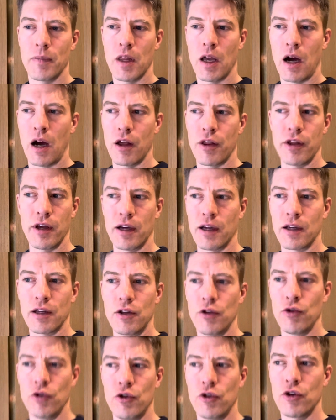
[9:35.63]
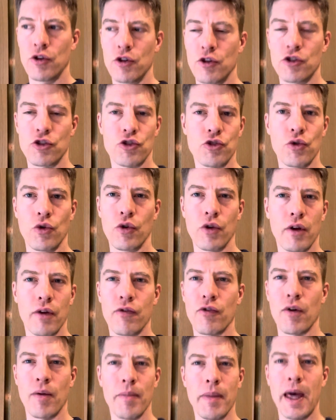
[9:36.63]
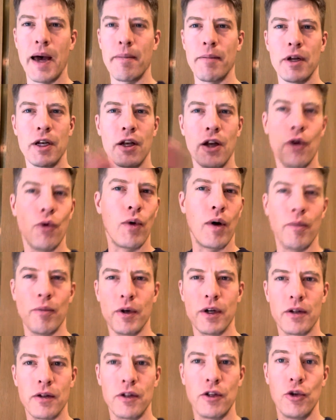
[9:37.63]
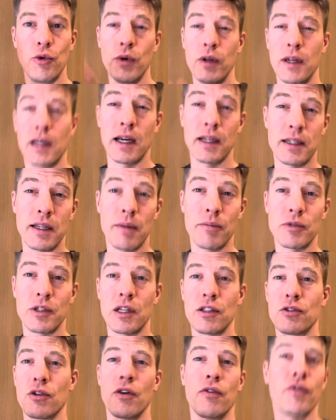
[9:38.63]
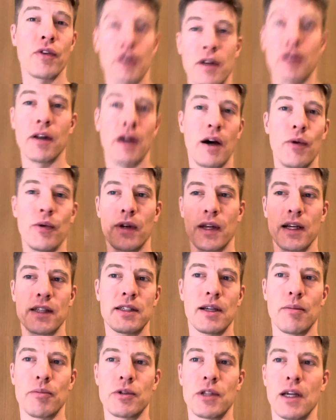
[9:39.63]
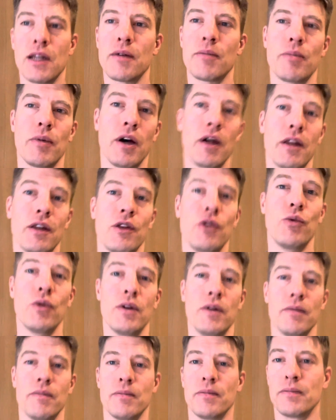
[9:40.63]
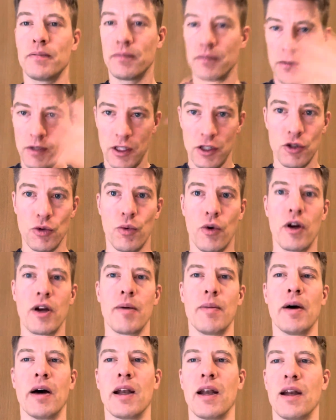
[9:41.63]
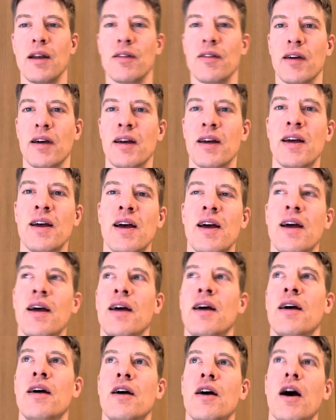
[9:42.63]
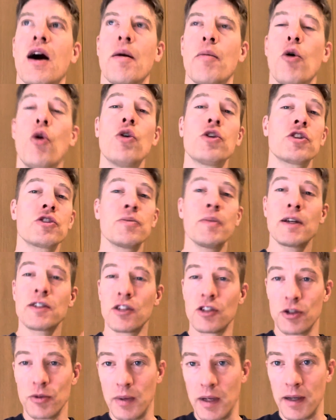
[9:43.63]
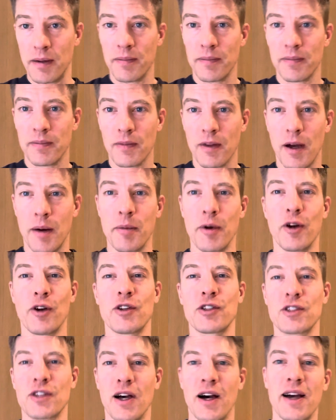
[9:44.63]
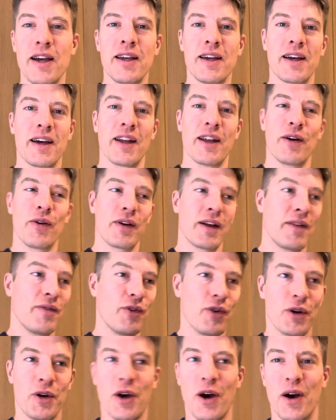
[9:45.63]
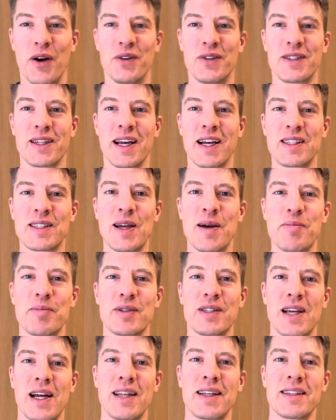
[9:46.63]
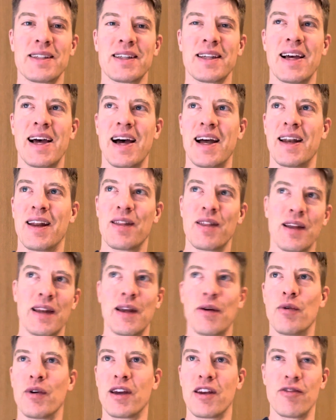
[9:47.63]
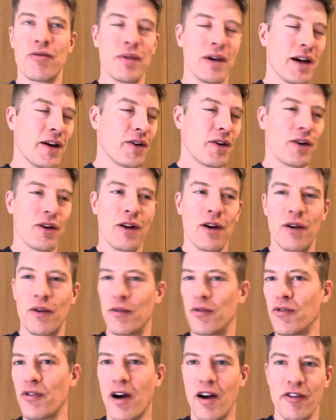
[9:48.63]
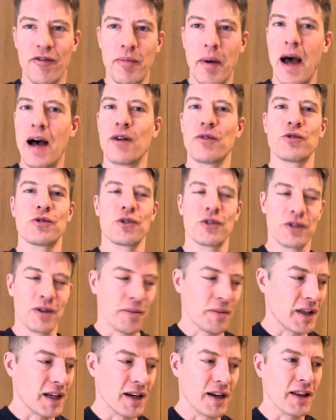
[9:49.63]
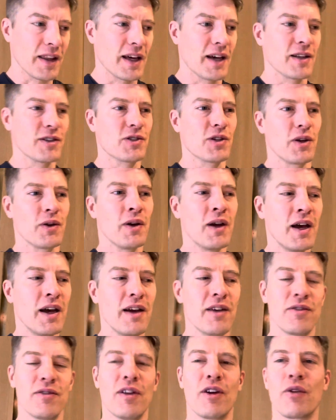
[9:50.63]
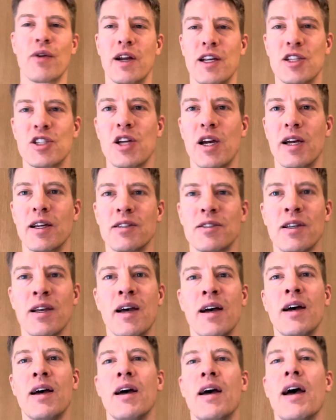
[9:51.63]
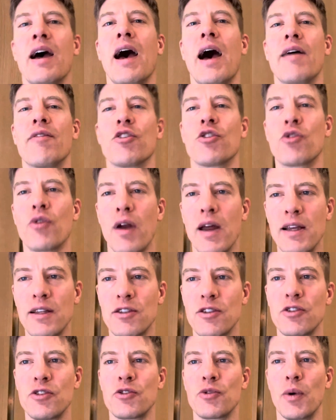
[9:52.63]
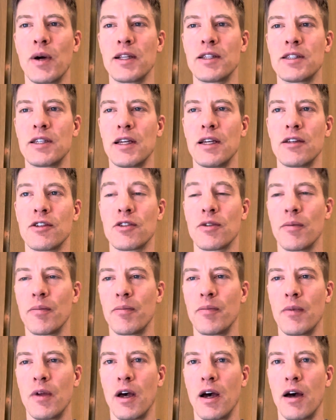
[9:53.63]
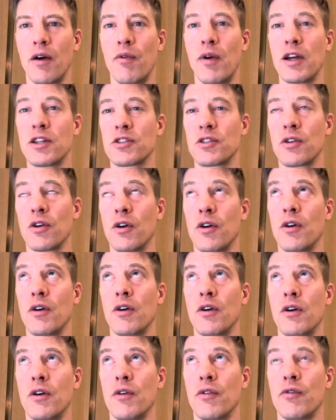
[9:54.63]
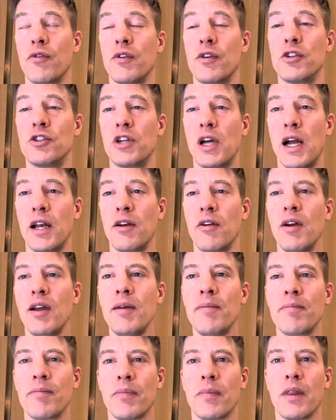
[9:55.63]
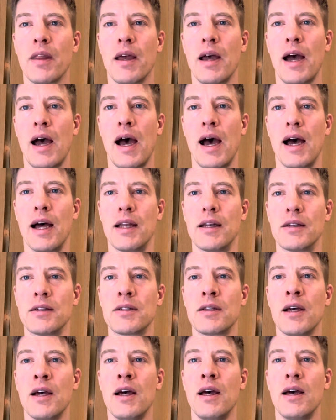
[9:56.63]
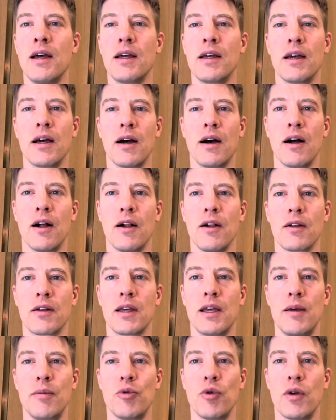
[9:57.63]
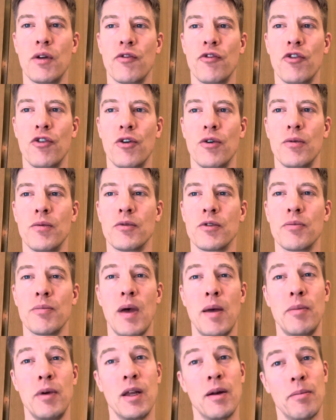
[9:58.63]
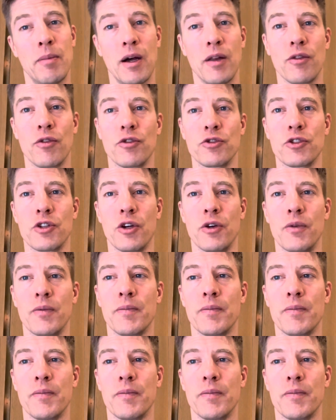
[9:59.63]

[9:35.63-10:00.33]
I think you could just order from them and you wouldn't get 10% off and I wouldn't get 10%, but you wouldn't need to worry about anything. Or just message me. I'm an honest guy and I'll give you a code to get 10%. And I think they would give me, I don't know, £5 or something like that. So it's no great shakes. Have a great rest of January, and I'll keep you informed maybe in a month or so.